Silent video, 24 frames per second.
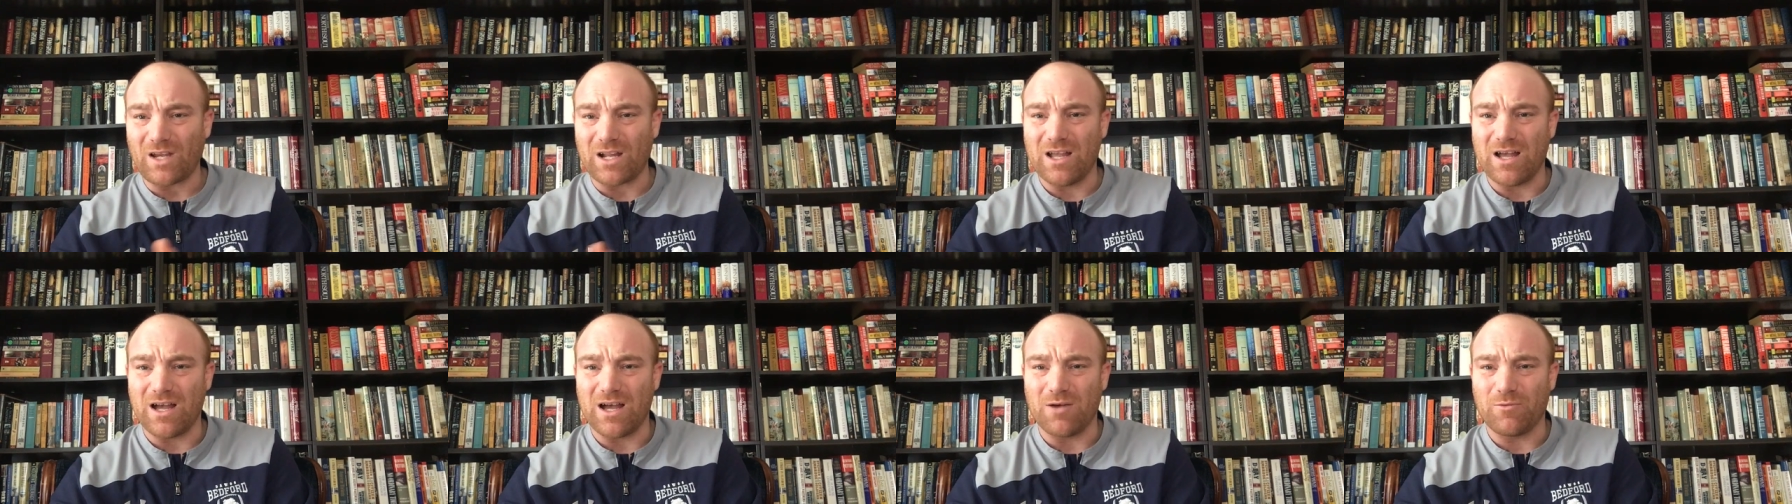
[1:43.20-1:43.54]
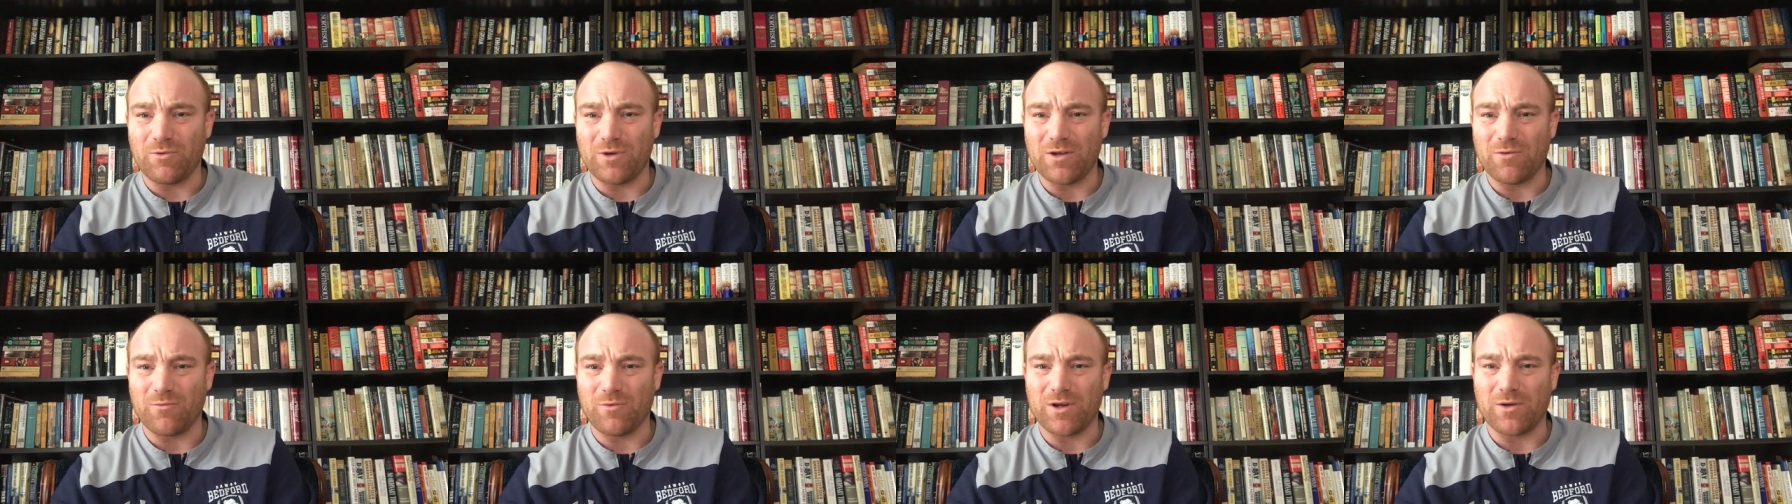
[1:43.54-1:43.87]
uh,
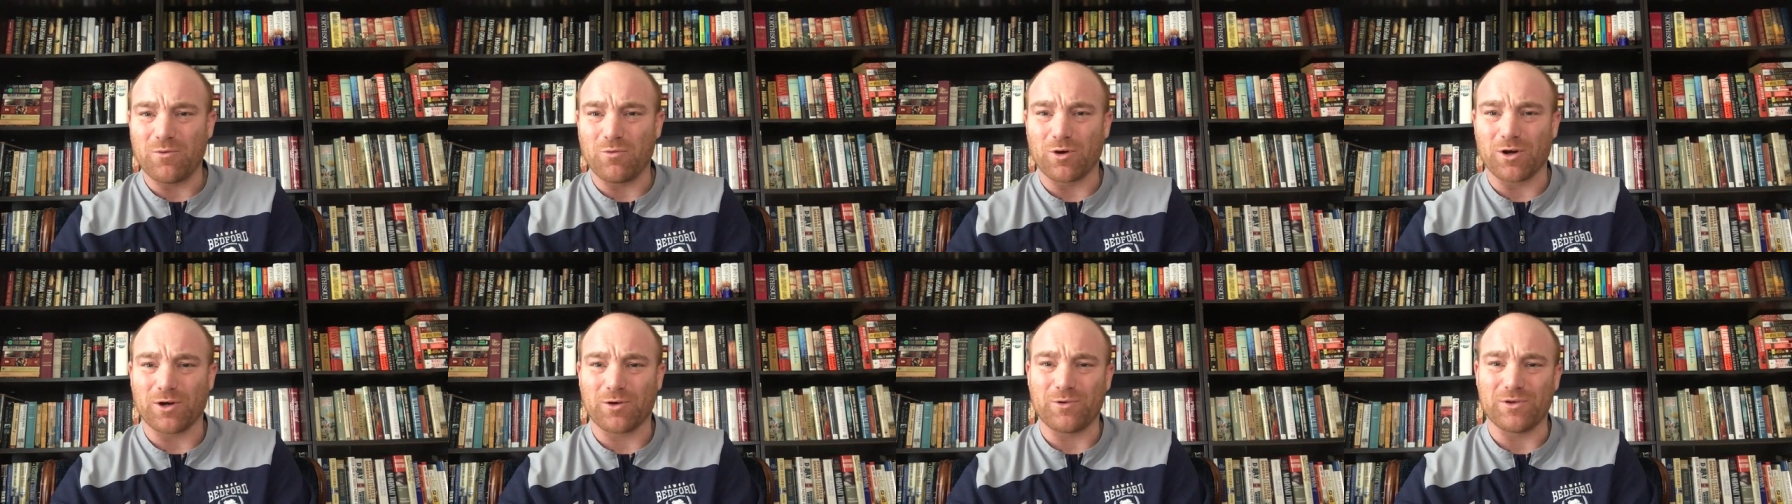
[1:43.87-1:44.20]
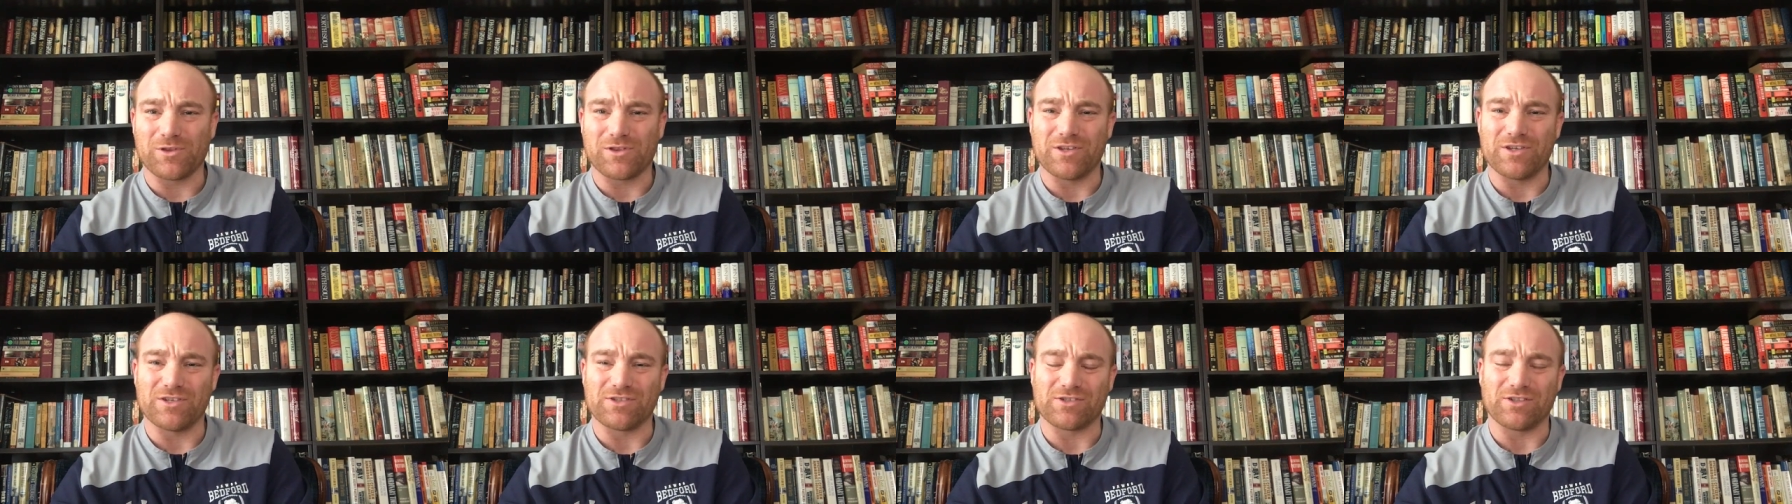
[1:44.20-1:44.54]
we, we work
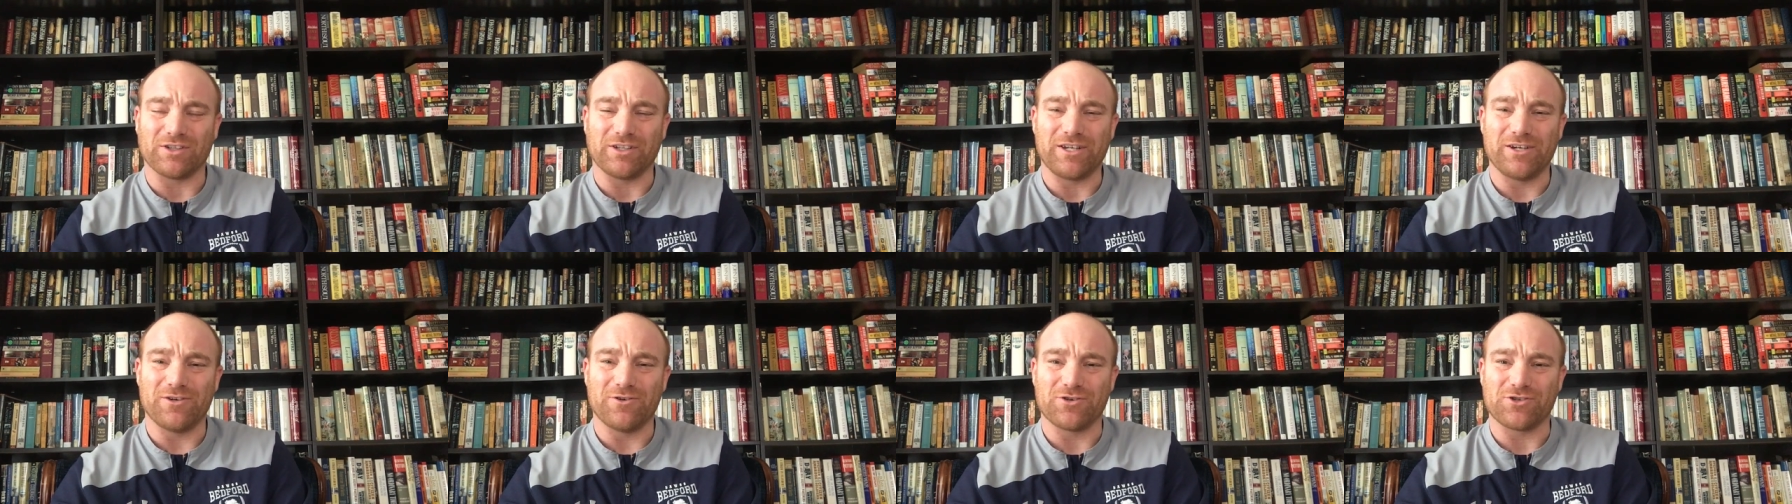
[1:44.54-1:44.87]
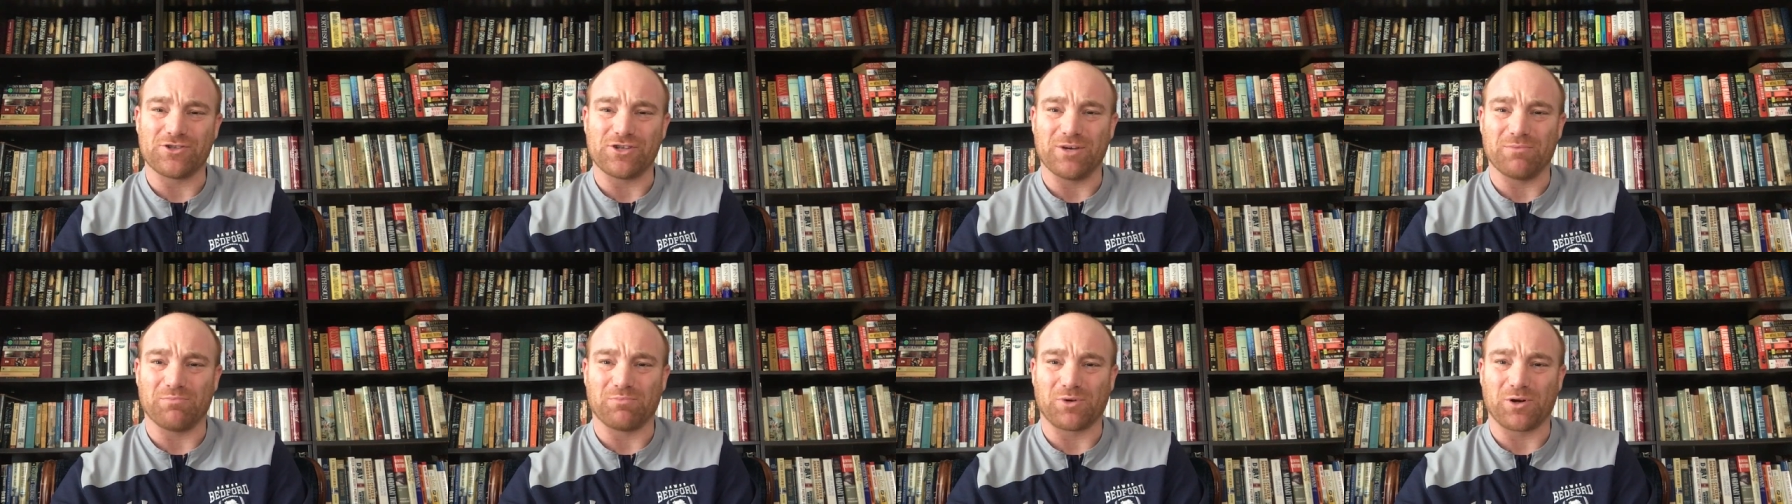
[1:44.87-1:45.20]
with this
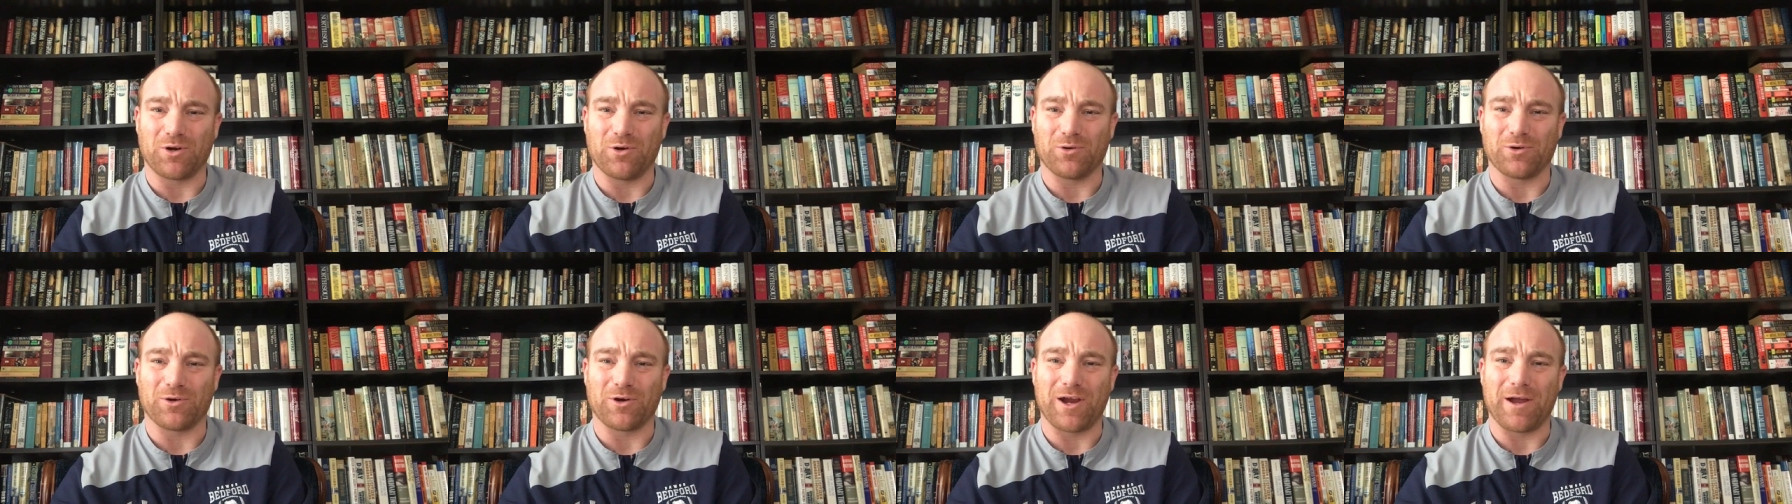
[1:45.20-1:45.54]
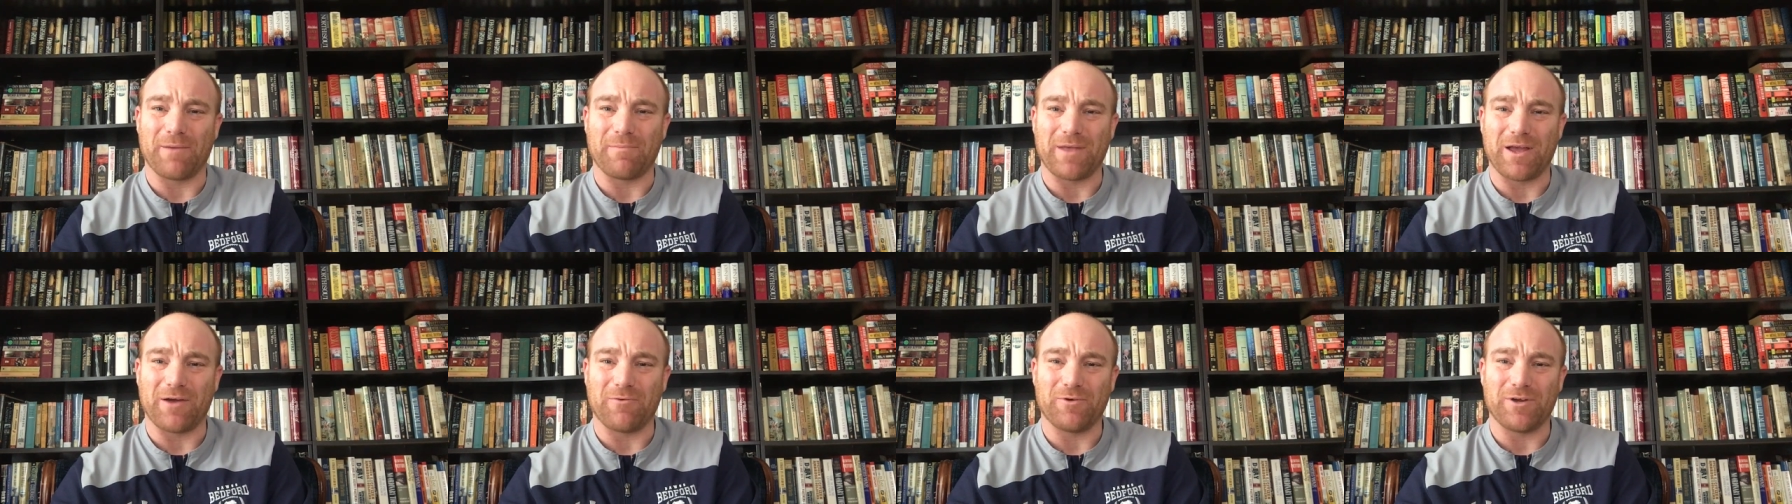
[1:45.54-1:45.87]
leadership
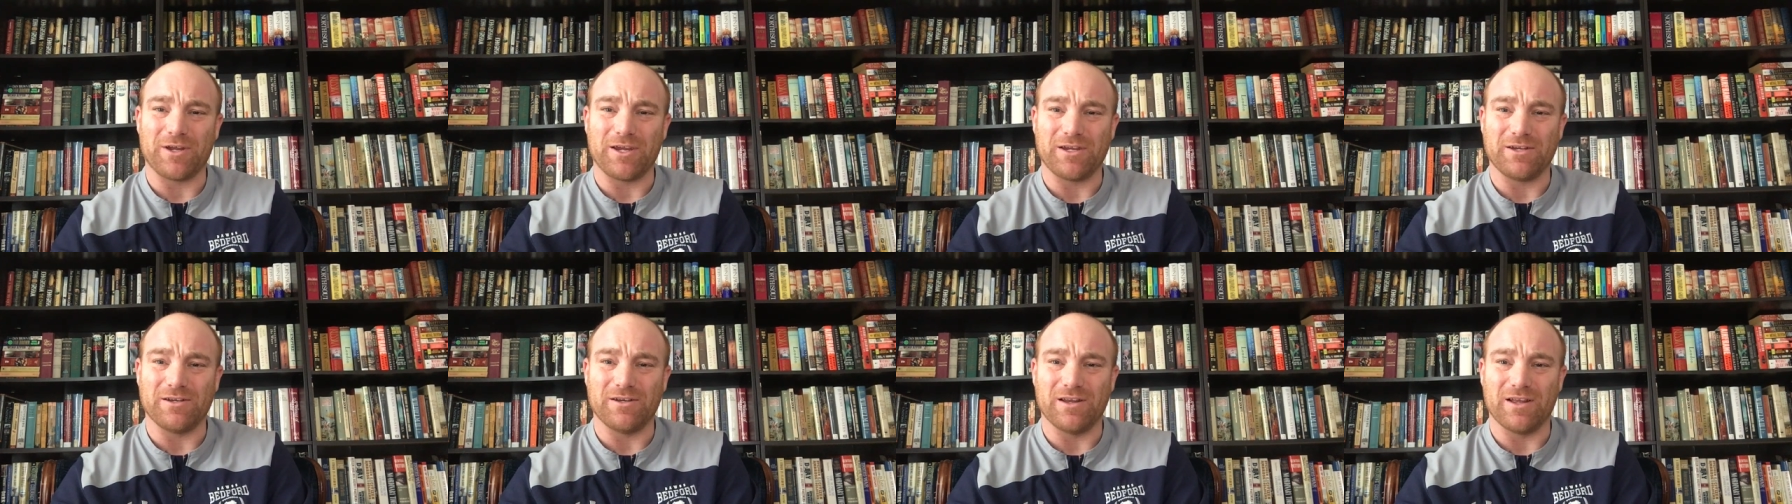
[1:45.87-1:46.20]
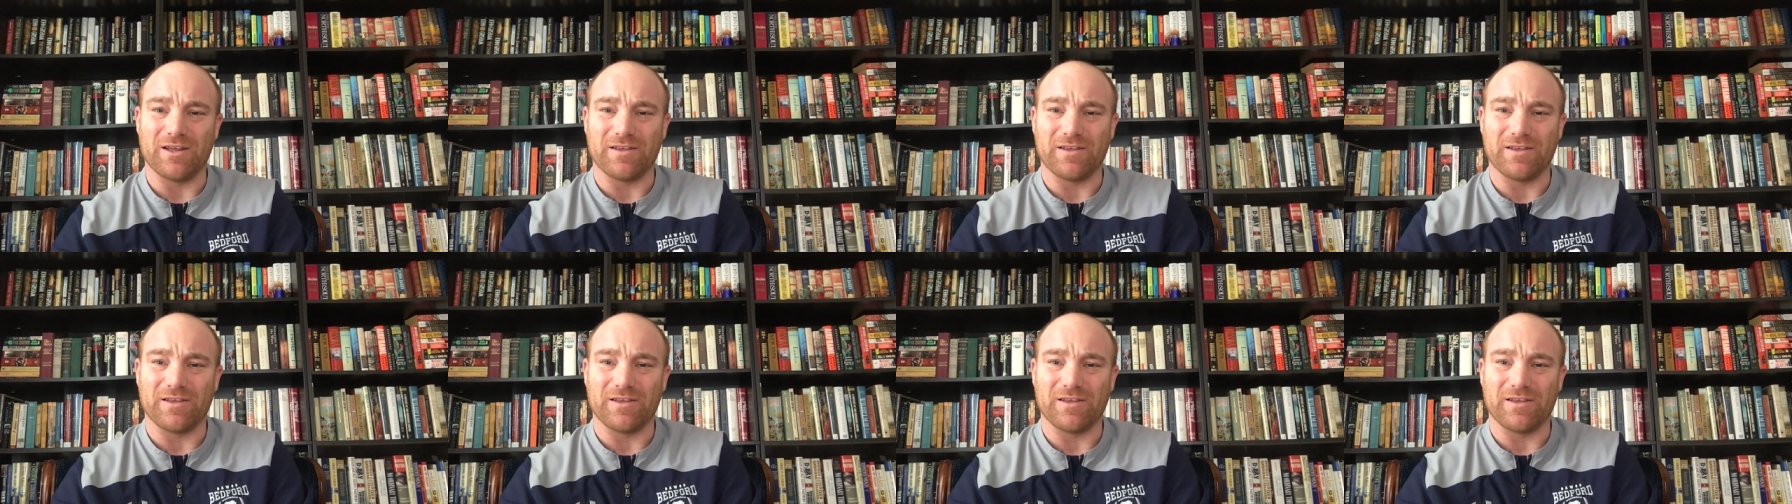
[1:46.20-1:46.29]
program that we